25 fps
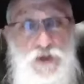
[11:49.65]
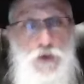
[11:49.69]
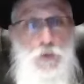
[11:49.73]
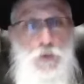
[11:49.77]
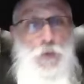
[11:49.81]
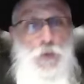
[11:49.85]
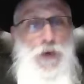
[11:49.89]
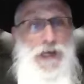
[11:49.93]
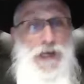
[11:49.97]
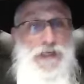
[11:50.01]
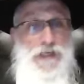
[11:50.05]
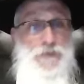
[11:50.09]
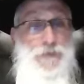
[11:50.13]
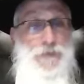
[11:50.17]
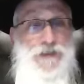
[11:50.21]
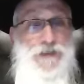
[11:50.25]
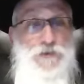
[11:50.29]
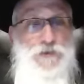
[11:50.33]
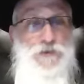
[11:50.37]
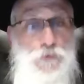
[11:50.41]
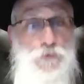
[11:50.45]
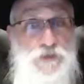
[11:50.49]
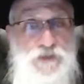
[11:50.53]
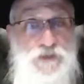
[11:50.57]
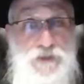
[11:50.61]
Why am I
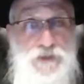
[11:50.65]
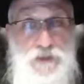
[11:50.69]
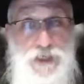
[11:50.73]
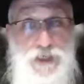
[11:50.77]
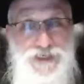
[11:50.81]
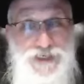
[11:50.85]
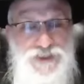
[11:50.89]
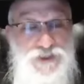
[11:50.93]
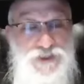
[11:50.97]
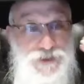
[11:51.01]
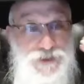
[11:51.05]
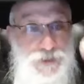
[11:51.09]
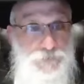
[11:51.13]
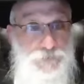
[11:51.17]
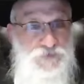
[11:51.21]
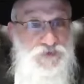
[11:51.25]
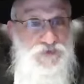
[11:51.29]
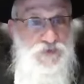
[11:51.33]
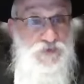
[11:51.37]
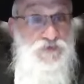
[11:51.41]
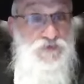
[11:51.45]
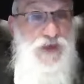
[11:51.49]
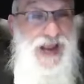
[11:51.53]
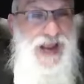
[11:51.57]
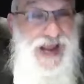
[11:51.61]
doing that? Hashem
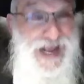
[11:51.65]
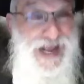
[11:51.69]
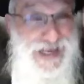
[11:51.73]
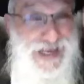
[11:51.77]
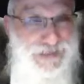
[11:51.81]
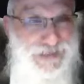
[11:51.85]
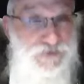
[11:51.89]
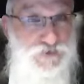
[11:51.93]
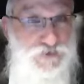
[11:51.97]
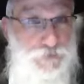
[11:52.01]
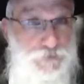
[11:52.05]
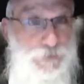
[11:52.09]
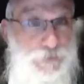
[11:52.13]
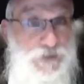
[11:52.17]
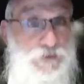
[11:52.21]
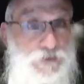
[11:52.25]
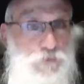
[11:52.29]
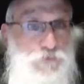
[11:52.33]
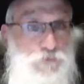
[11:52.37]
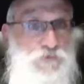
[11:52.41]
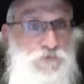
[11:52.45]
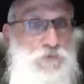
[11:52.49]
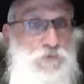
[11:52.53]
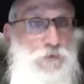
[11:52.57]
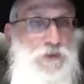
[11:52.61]
says, ask me
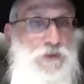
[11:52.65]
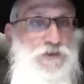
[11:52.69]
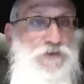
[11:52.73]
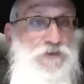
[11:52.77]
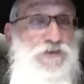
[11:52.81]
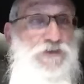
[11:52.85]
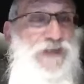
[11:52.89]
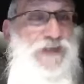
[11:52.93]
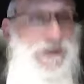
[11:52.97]
those questions.